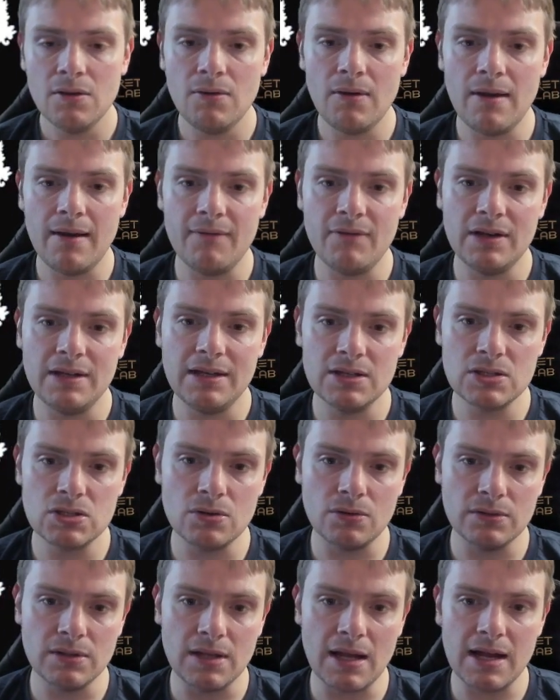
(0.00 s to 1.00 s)
You have
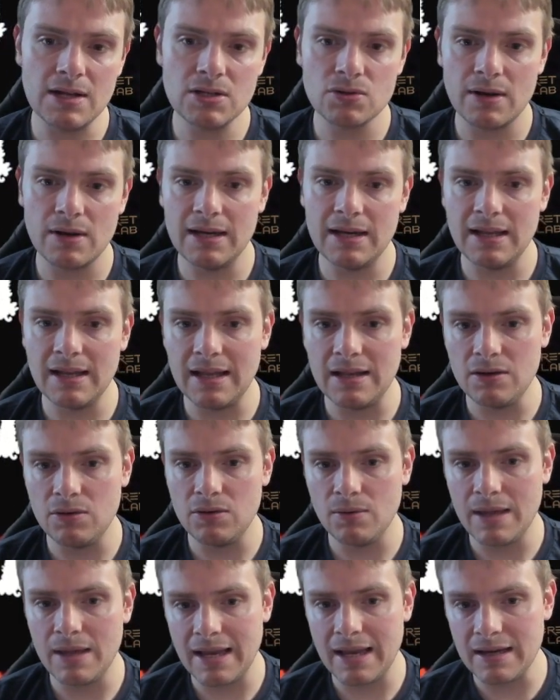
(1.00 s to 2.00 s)
additional dodge rating, and
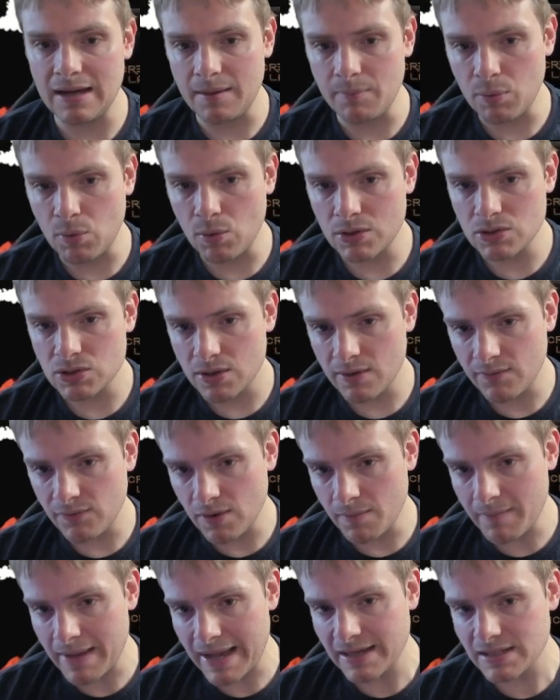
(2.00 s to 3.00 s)
you gain a portion of
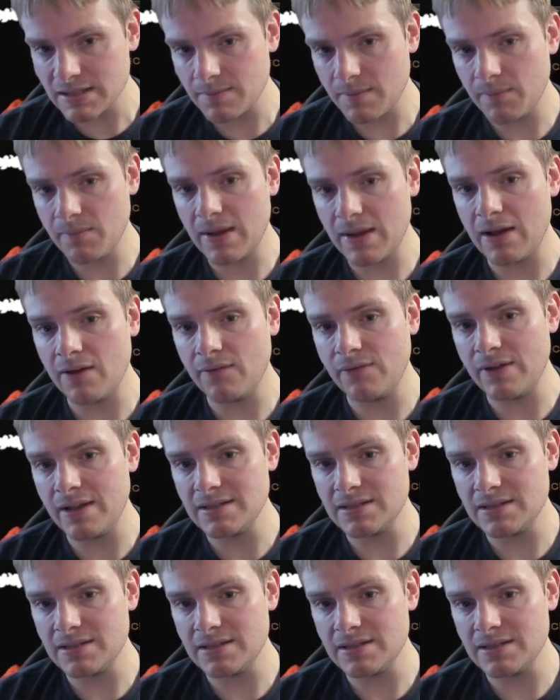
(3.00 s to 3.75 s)
your maximum health